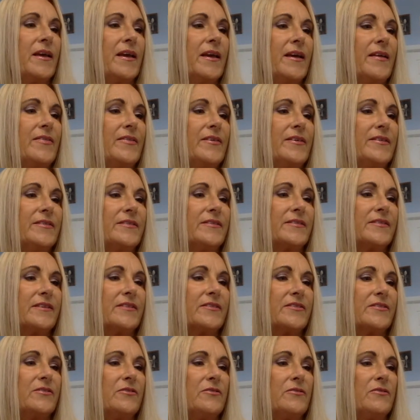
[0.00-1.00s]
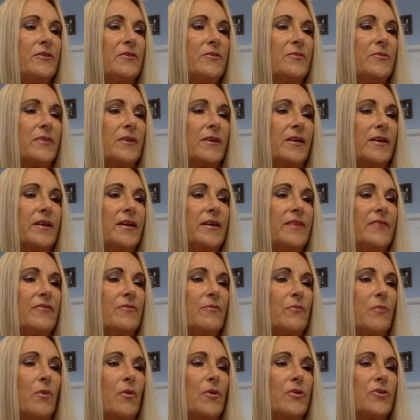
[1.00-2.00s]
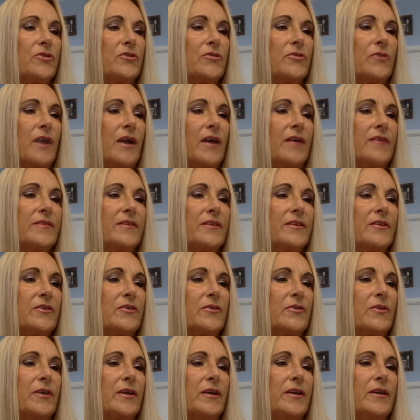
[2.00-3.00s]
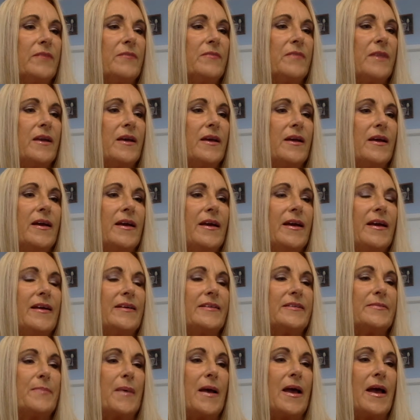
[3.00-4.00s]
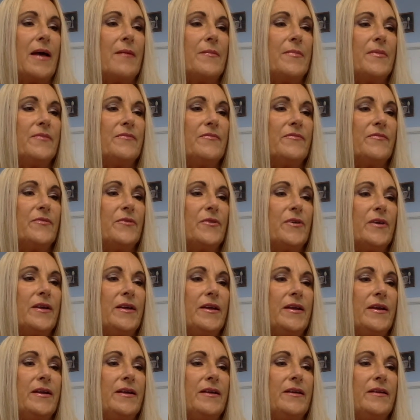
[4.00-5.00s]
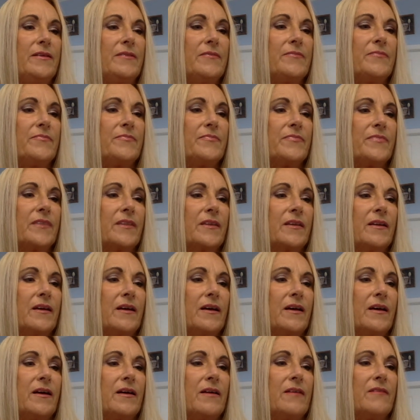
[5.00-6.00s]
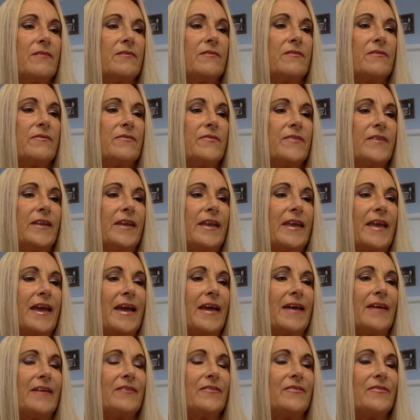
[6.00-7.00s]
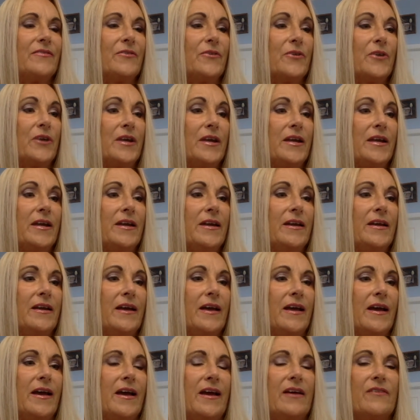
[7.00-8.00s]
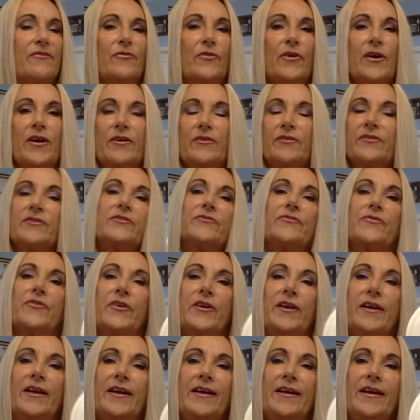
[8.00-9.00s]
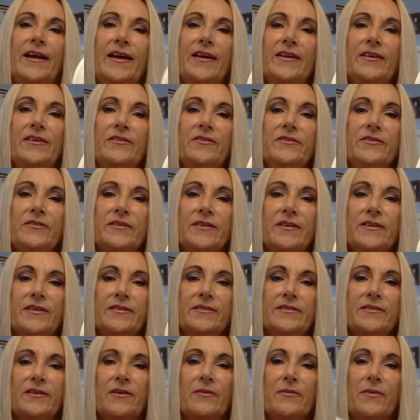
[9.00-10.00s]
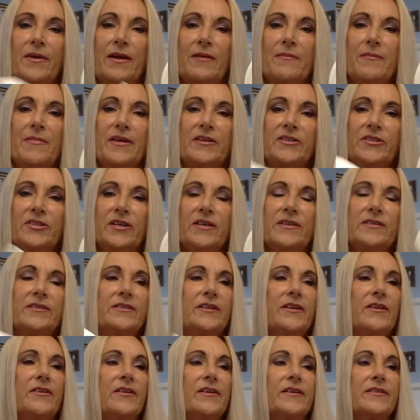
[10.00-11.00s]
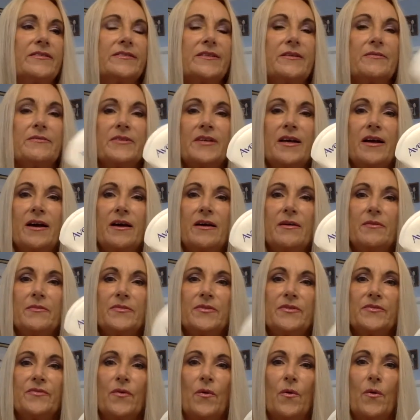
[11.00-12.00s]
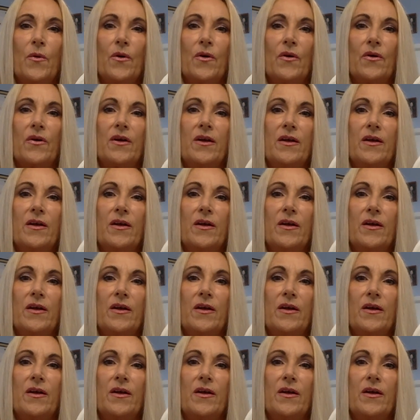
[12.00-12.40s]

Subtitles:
This is a soothing relief moisturizing cream. It's paraben free, phthalate free, and fragrance free. And I use this around my chest area sometimes for